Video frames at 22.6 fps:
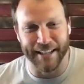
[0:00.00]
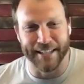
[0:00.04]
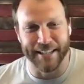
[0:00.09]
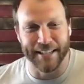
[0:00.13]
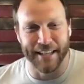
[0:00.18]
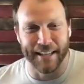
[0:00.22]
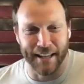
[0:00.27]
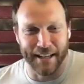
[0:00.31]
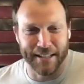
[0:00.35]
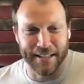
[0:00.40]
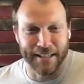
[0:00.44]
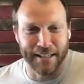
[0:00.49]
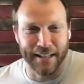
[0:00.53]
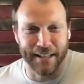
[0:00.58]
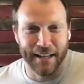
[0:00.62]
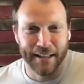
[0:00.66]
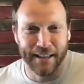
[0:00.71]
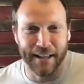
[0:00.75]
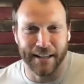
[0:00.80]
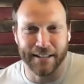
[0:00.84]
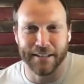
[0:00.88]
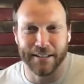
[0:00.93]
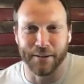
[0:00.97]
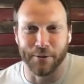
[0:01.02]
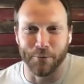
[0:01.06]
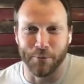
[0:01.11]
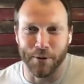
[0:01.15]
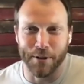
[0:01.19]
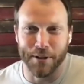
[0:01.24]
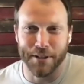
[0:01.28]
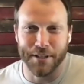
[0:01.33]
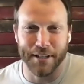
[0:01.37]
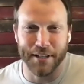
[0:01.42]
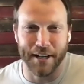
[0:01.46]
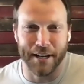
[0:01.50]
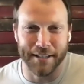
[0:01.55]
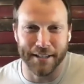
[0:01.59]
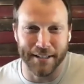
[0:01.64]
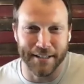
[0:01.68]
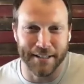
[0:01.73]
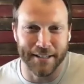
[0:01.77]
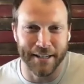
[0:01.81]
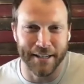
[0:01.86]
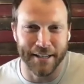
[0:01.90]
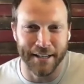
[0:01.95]
said that's that's the worst sight to
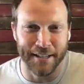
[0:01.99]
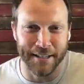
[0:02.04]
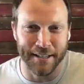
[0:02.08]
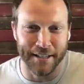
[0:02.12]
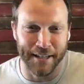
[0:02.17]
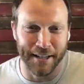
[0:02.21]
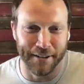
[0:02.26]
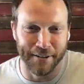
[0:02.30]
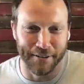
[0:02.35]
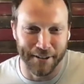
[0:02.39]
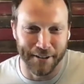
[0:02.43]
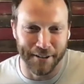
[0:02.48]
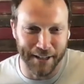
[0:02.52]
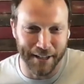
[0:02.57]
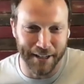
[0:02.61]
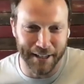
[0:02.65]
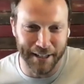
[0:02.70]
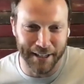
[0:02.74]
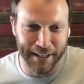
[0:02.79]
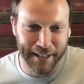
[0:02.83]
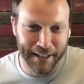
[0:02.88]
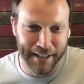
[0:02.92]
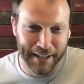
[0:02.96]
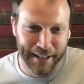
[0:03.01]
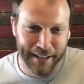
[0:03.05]
see as an EOD